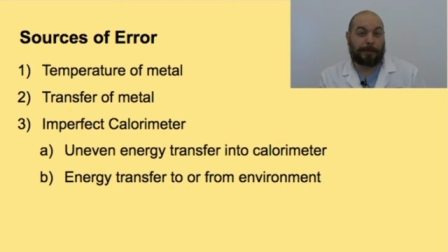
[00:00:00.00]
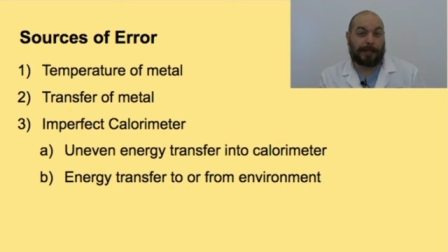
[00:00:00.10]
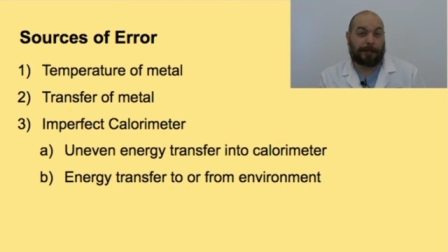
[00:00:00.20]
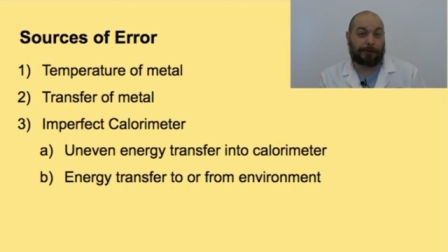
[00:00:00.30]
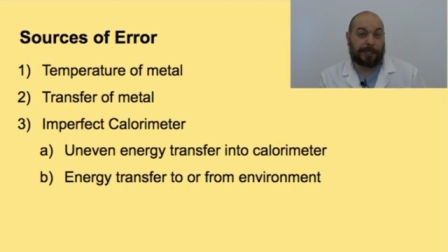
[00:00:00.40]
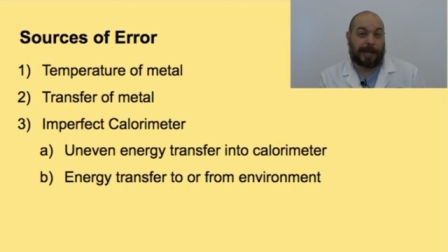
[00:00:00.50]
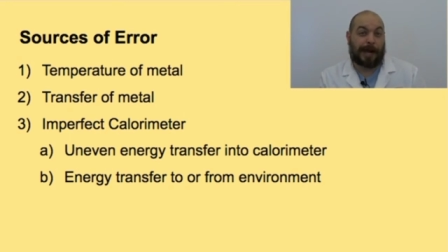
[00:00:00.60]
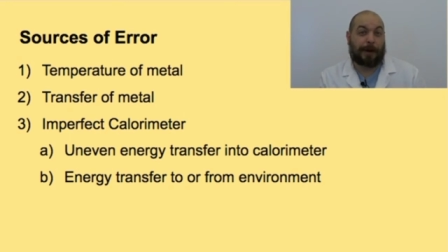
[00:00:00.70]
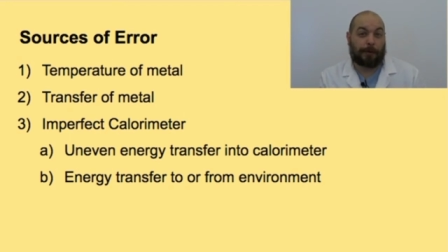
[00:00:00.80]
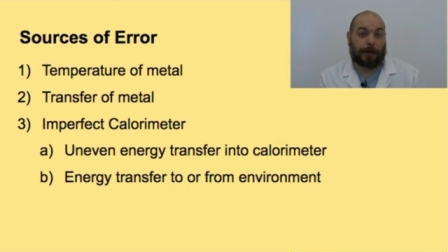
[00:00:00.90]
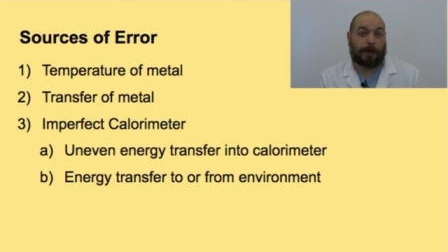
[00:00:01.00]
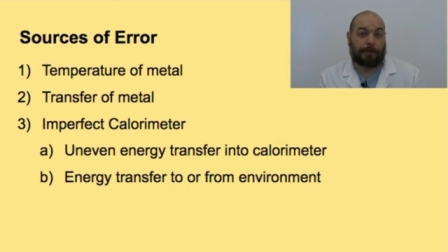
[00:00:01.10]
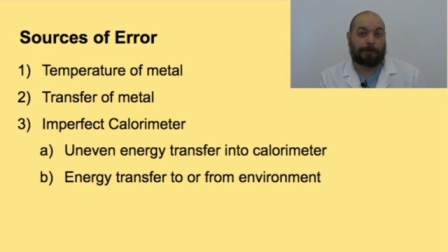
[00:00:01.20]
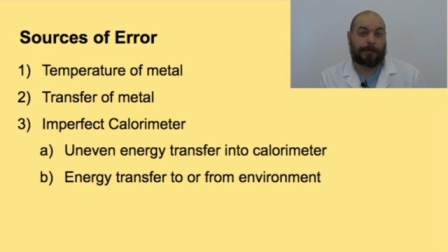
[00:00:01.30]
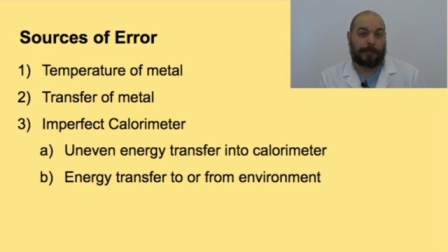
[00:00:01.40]
of the energy out
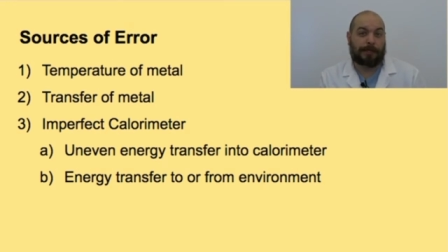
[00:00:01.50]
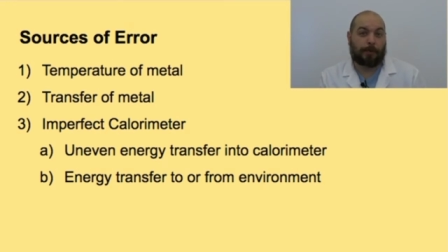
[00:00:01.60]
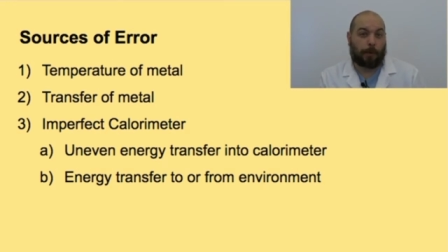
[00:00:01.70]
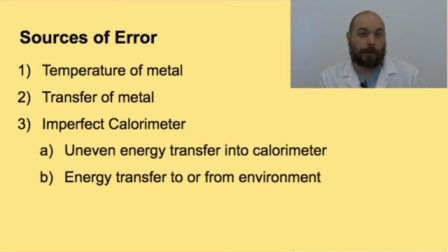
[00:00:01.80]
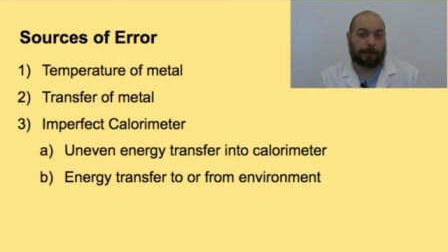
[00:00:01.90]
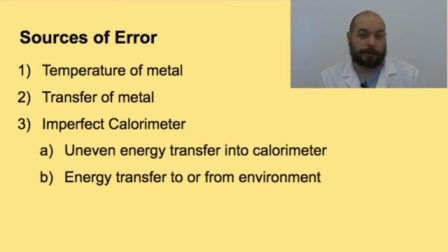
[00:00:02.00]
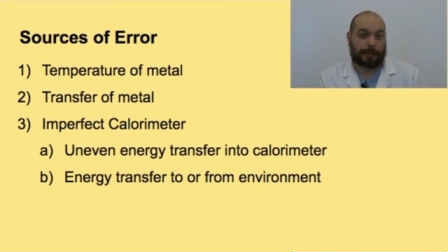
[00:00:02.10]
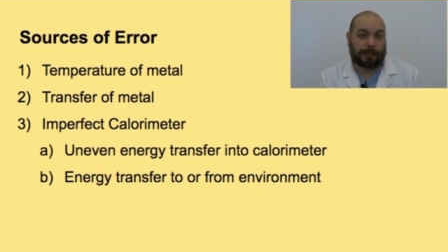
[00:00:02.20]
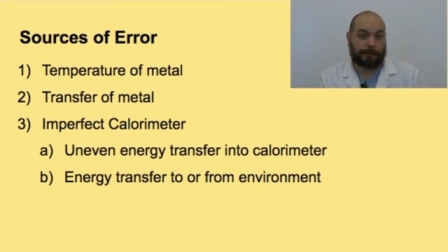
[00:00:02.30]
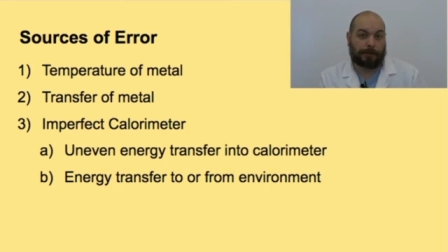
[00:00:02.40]
of the water itself.